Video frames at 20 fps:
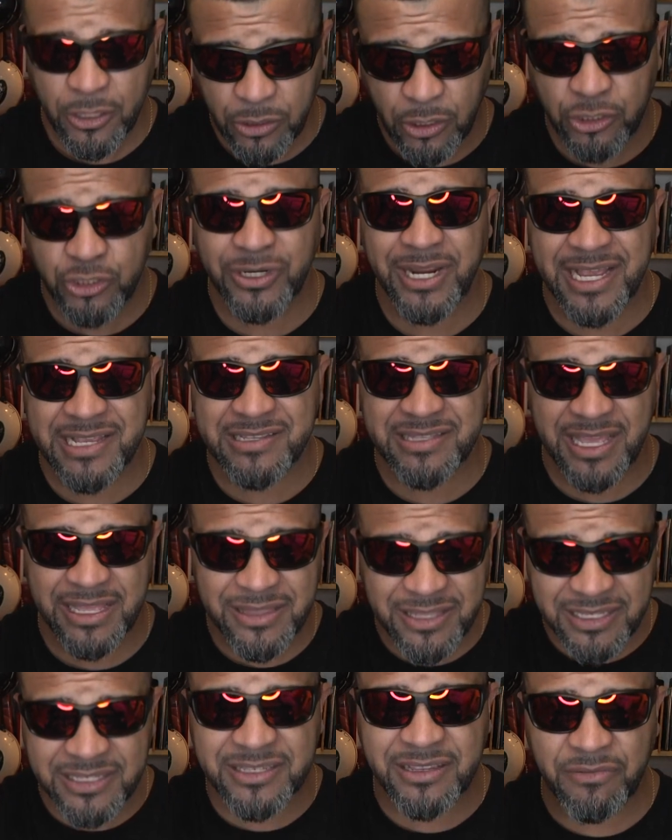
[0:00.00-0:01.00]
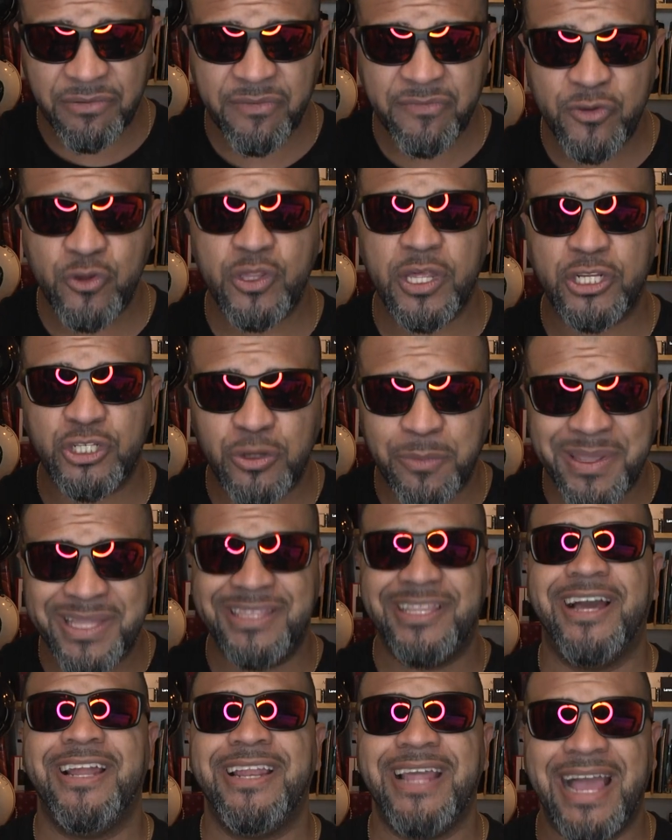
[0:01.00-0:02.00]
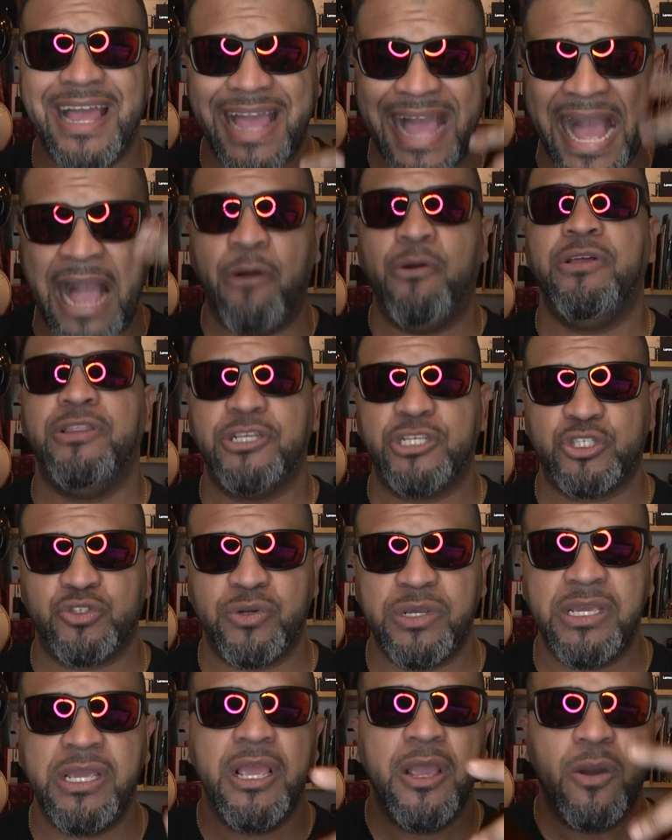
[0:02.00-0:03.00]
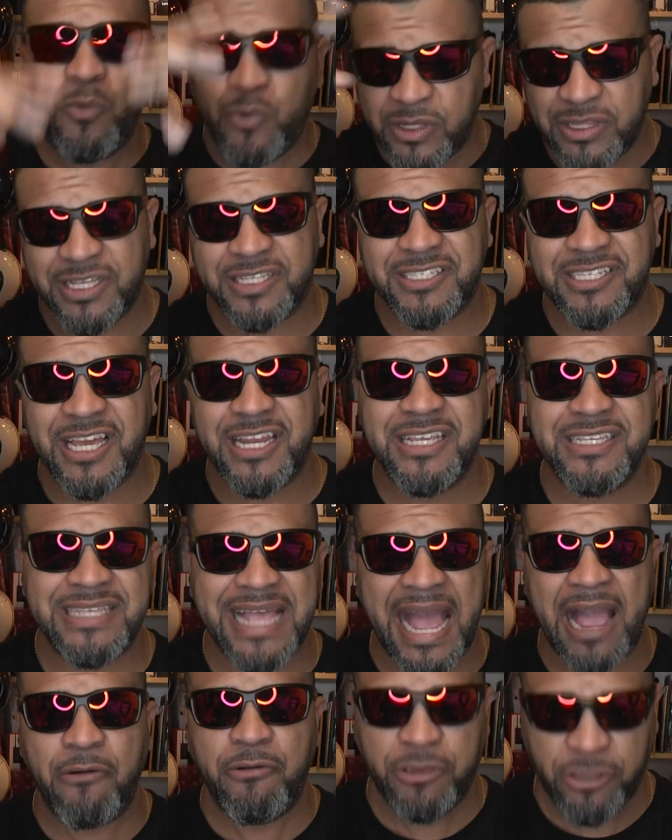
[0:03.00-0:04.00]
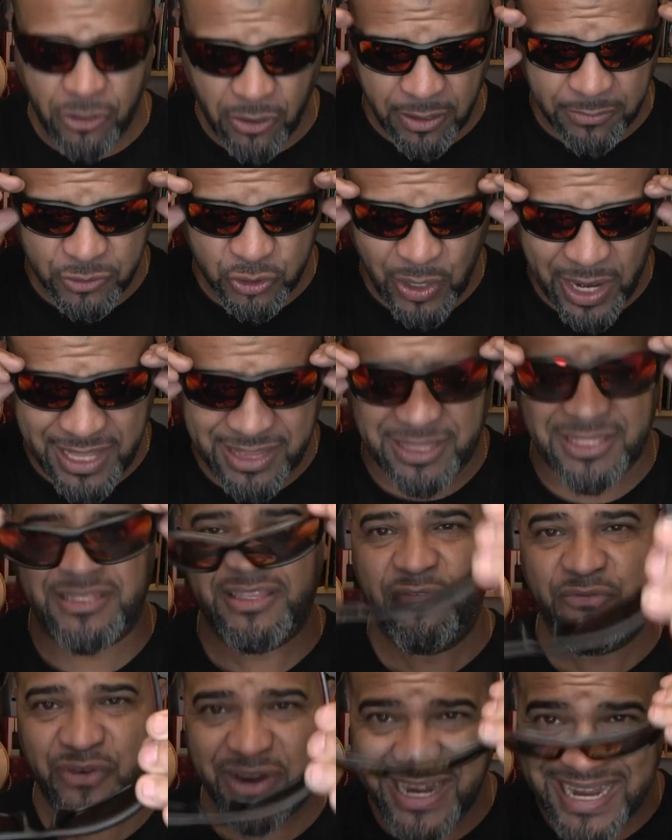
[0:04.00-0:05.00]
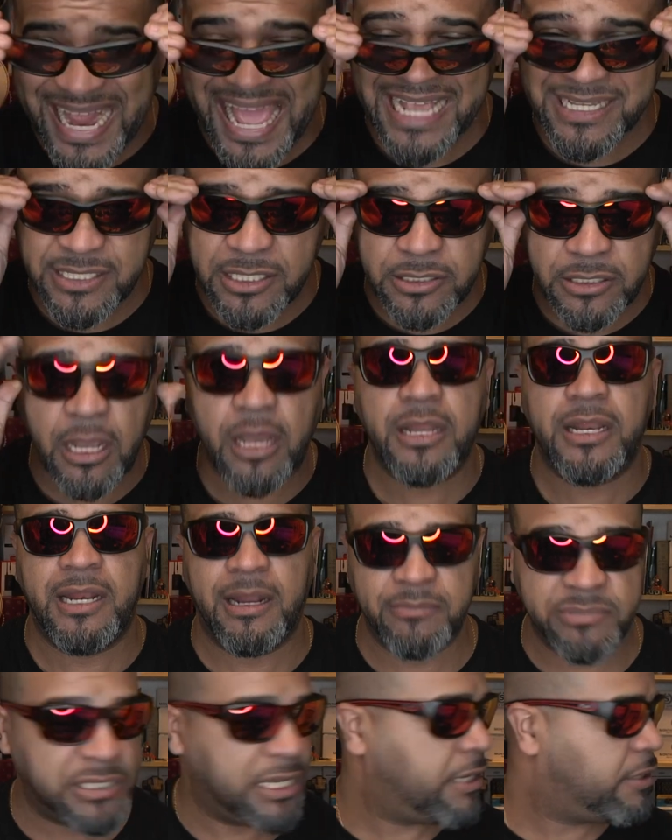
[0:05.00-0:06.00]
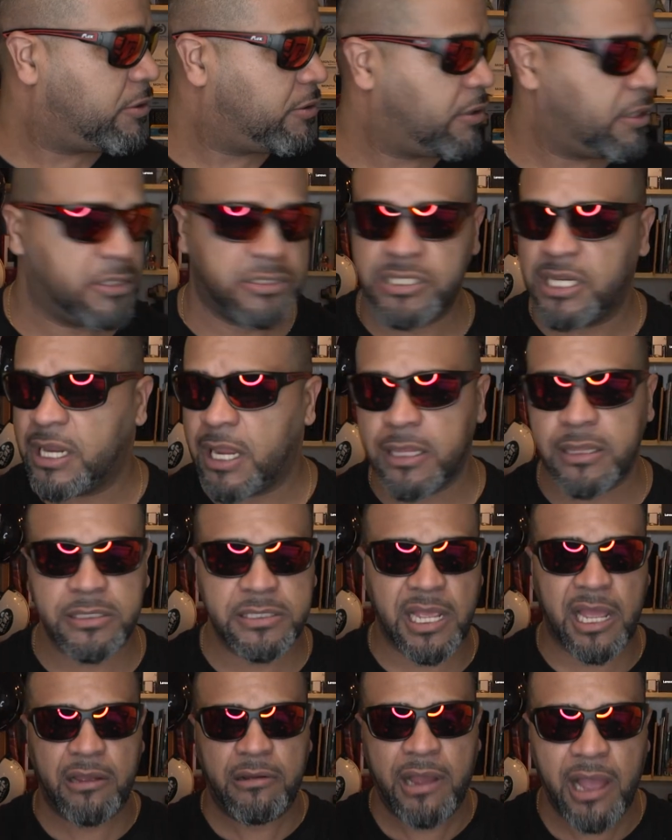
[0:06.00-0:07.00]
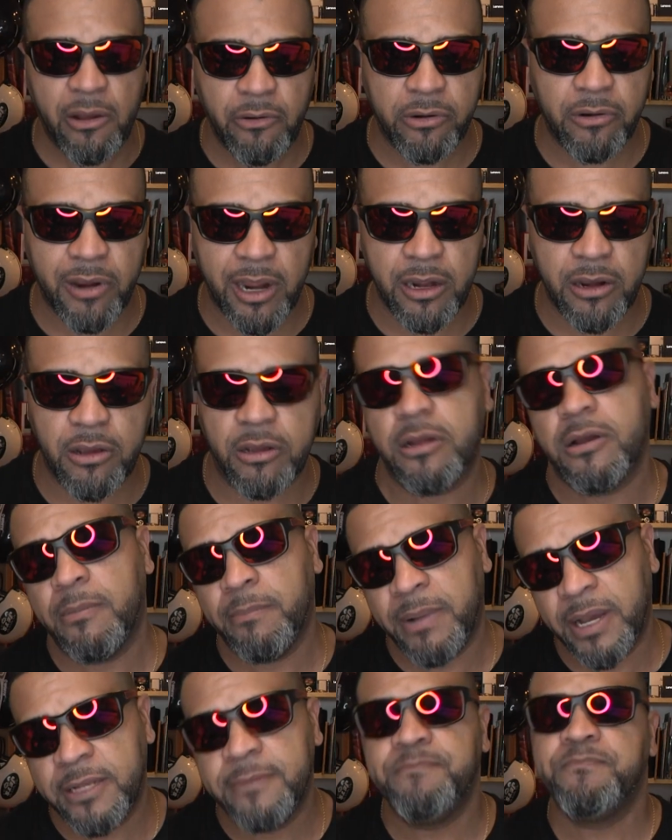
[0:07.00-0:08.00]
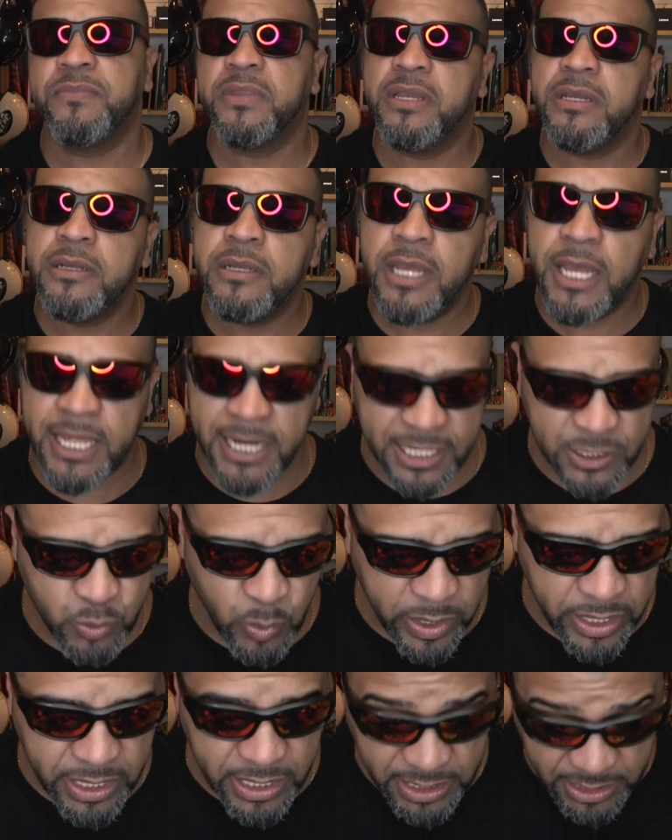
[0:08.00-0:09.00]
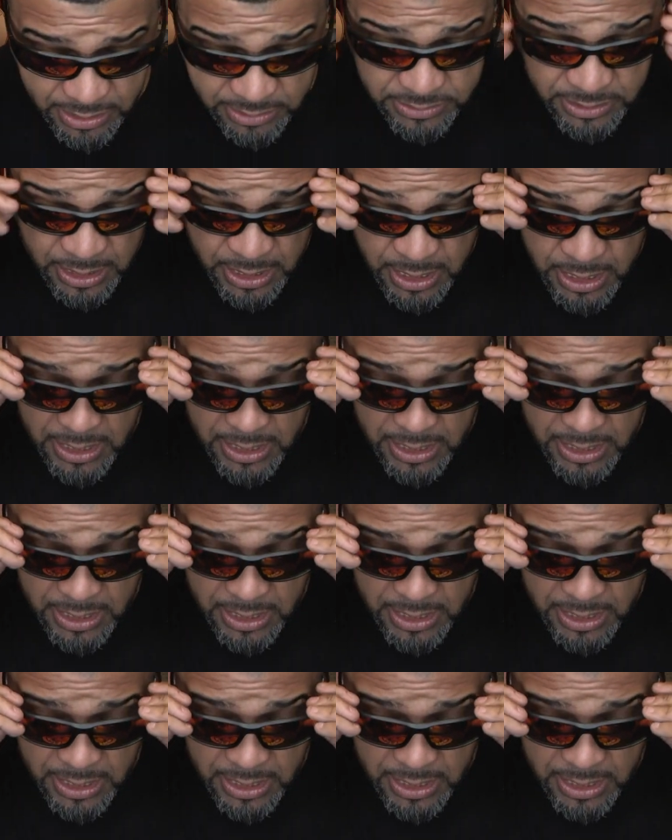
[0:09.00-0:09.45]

Don't you guys think this is a review that should be done out in the street where the sun is out? You know, I'm trying different glasses on, and I'm telling you, check this out. How do I look? But it is what it is.